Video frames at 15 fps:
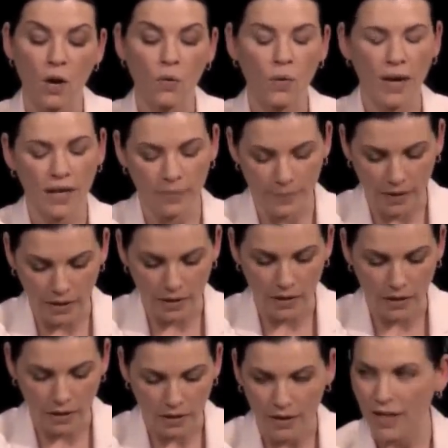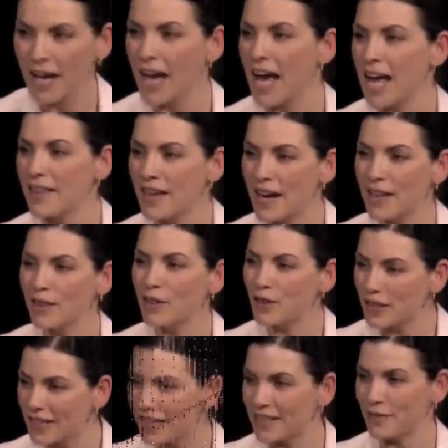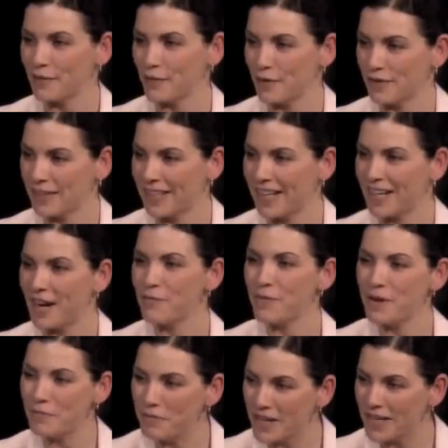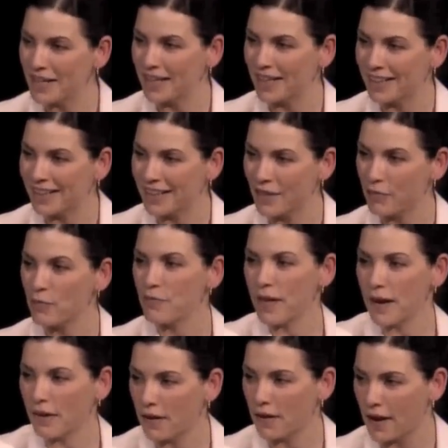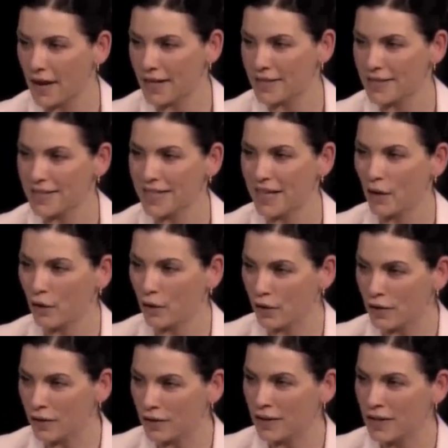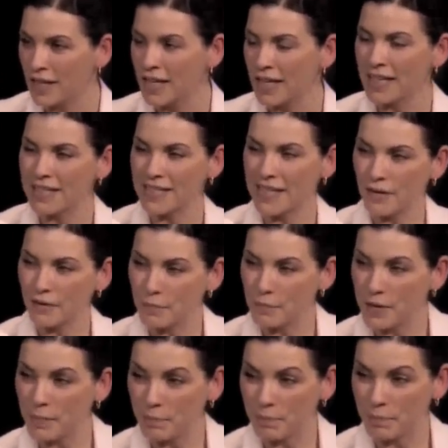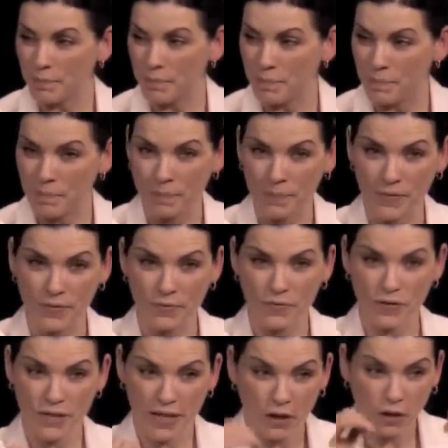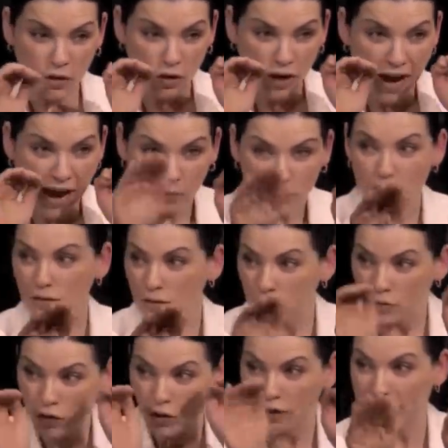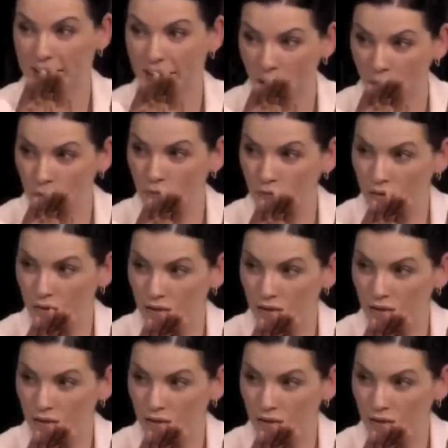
Wait a minute. And then I look at it differently, and I reread it through their eyes, seeing her, instead of me seeing her looking out.